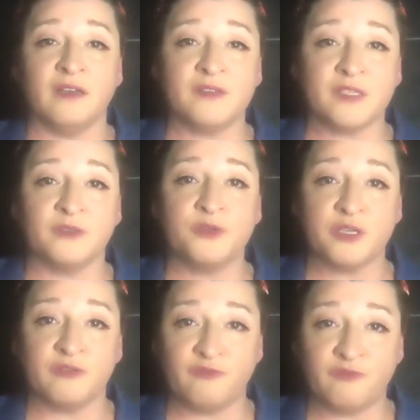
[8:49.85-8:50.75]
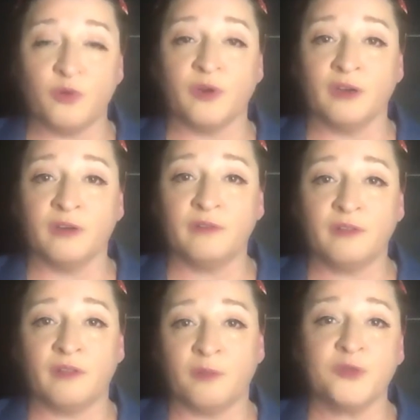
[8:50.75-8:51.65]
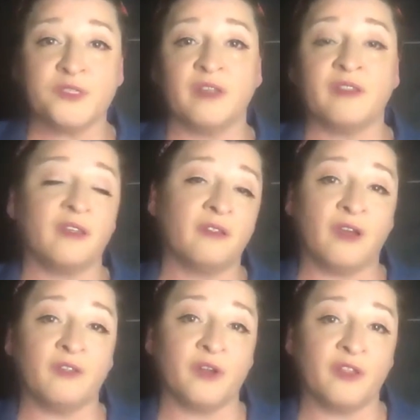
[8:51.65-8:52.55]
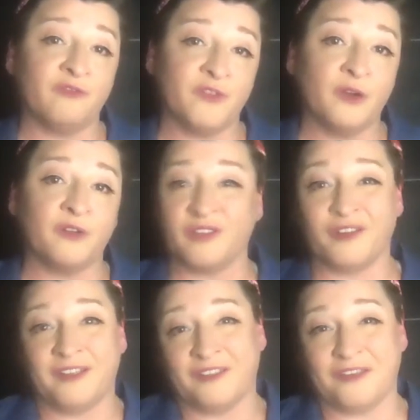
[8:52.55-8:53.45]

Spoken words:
solution for the person on the other end of the phone or on